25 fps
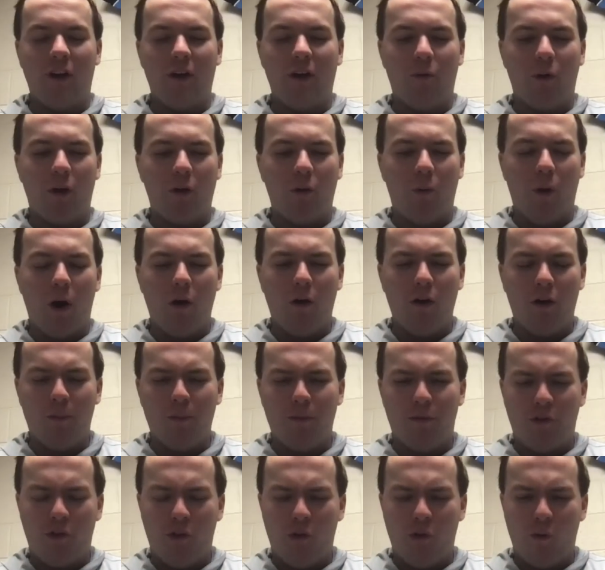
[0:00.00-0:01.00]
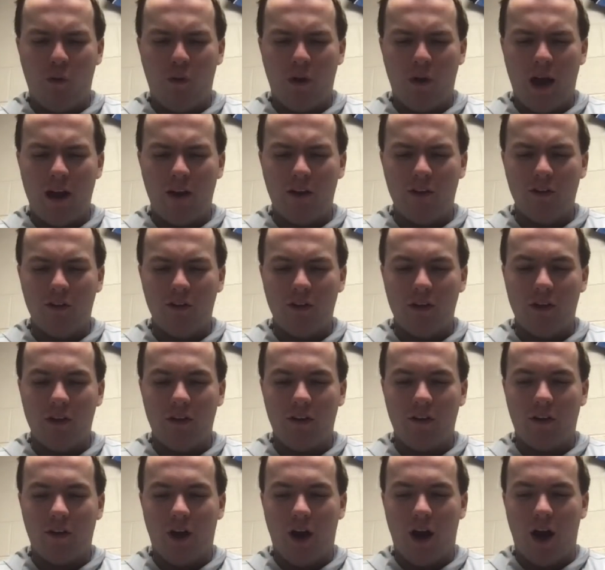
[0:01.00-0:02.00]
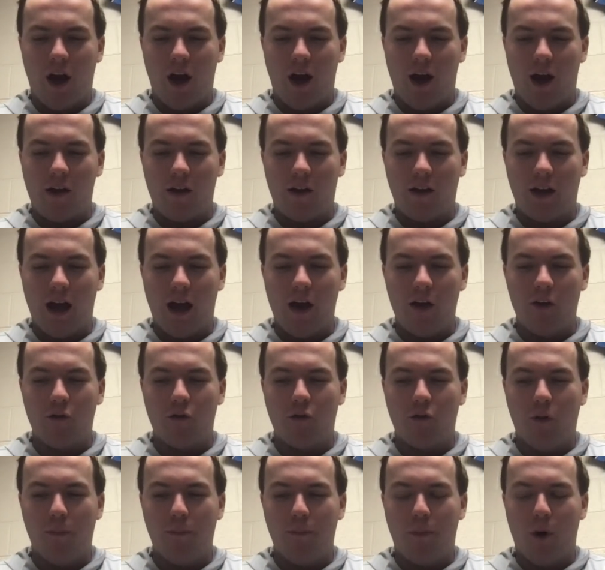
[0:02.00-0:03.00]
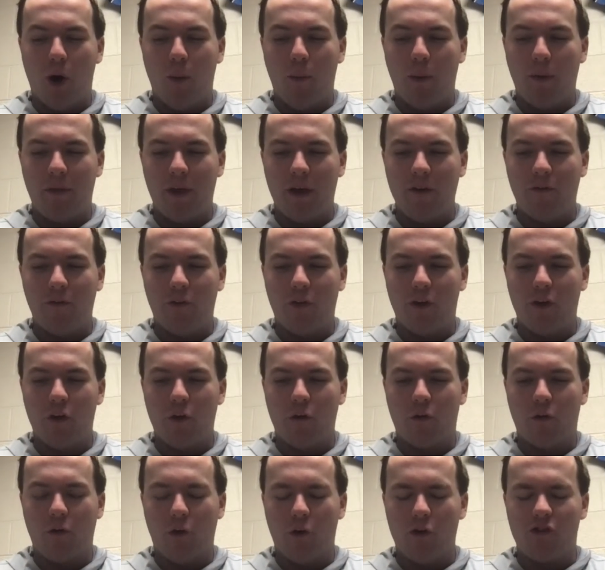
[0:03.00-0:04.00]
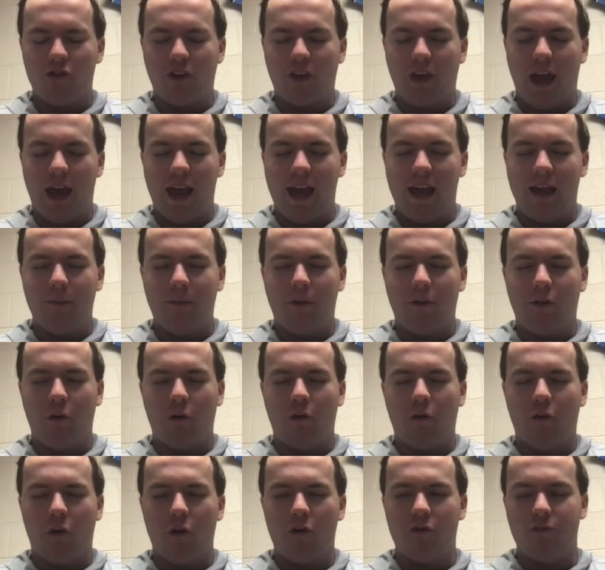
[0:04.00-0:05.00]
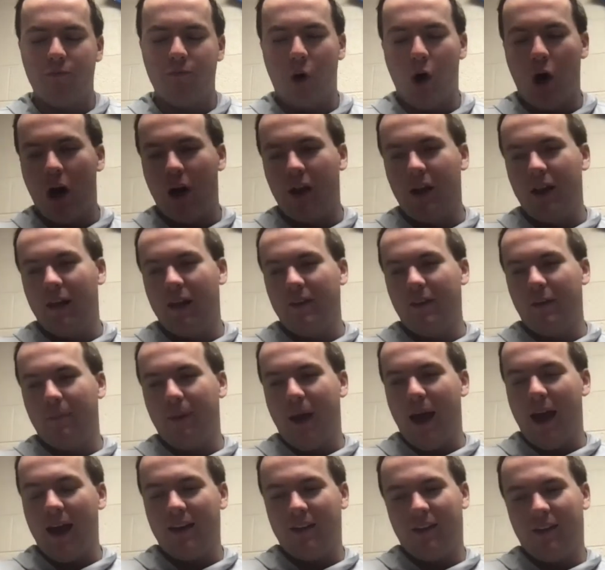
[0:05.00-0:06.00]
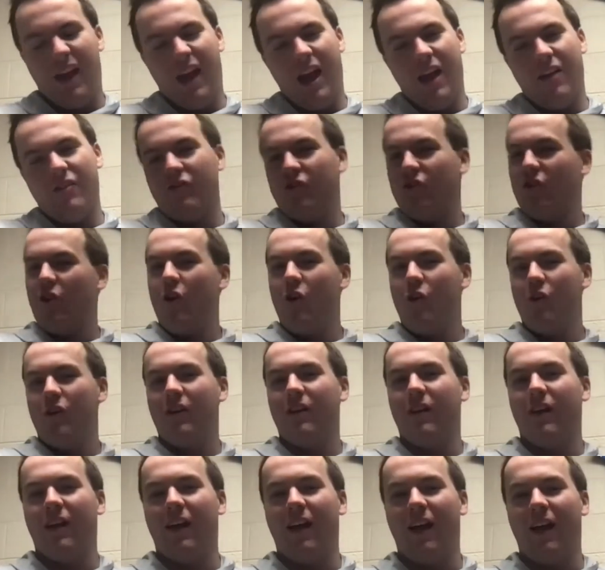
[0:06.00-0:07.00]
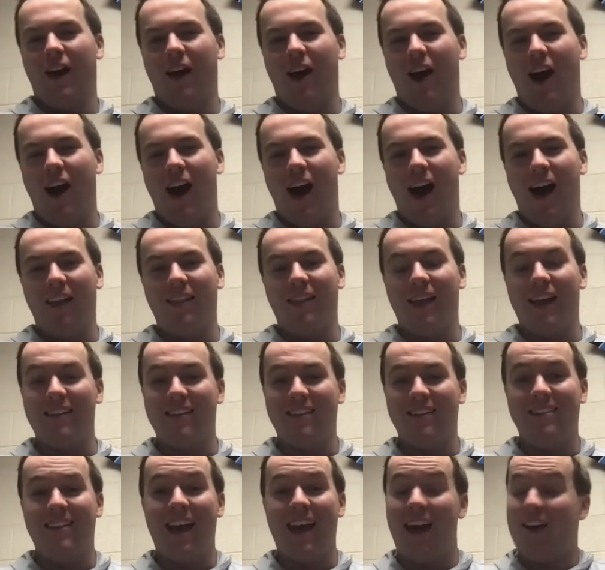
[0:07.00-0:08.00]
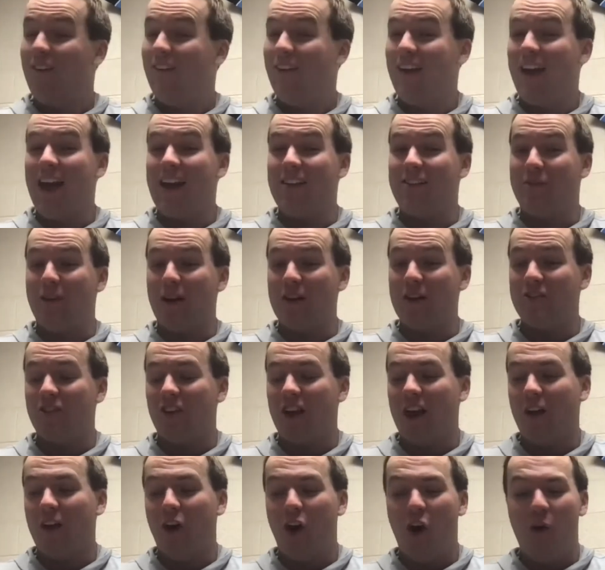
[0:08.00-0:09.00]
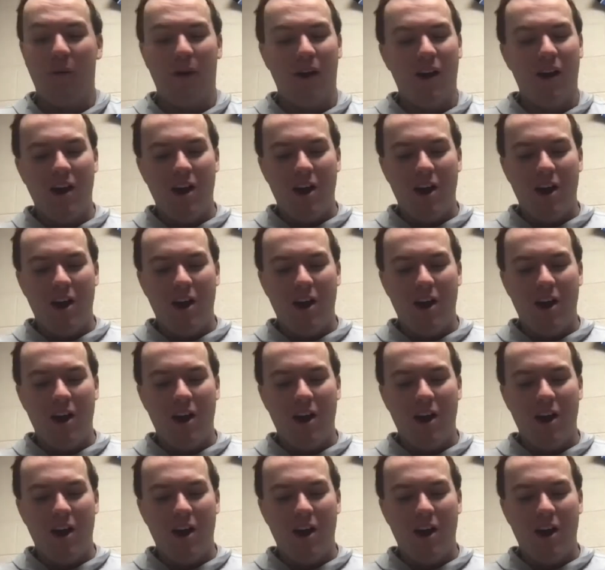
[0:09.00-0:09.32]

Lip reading: What a welcome to not only college football, but definitely your first game and your first punt in the back of the end zone. That's especially at home.